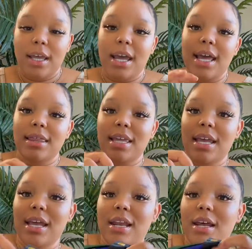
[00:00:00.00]
And
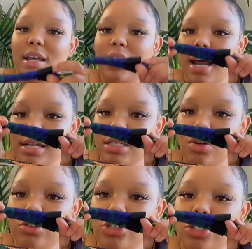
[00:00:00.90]
then nice
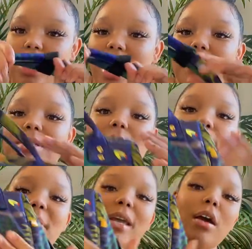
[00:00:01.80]
little straps, a big